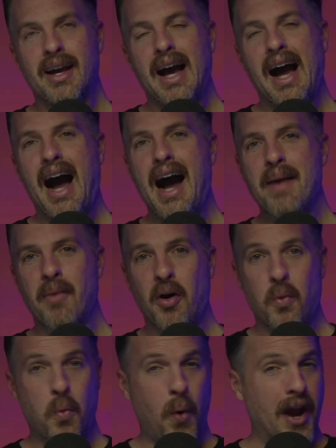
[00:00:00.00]
I'm
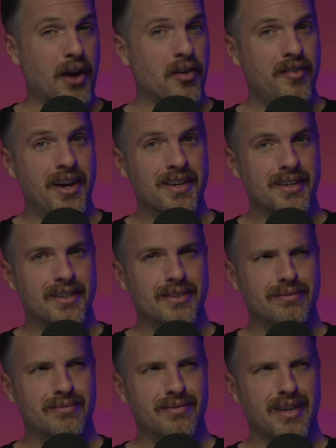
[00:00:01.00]
aware of it
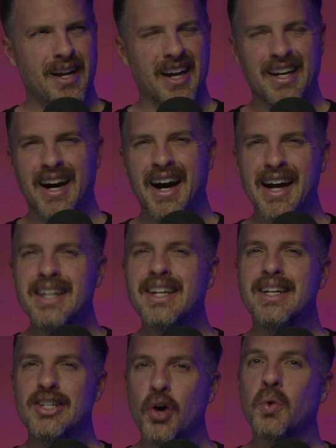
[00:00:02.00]
and I kind of
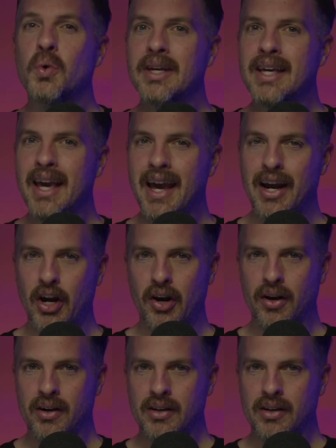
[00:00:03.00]
don't care.